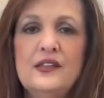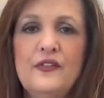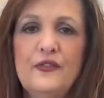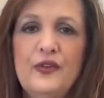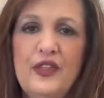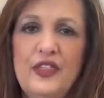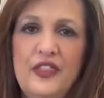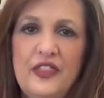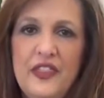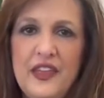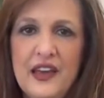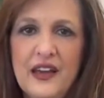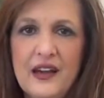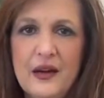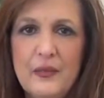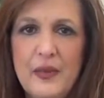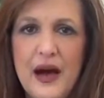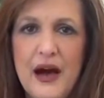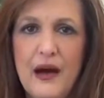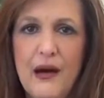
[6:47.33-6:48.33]
if we think
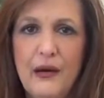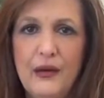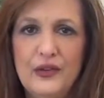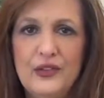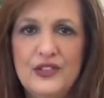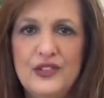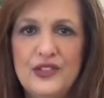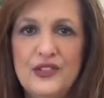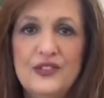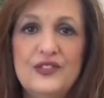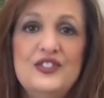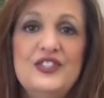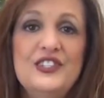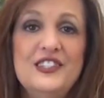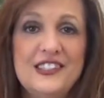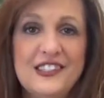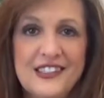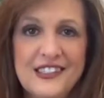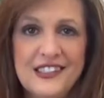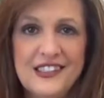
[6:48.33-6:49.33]
about
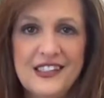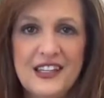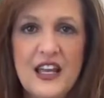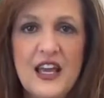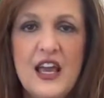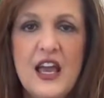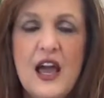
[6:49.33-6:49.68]
Jesus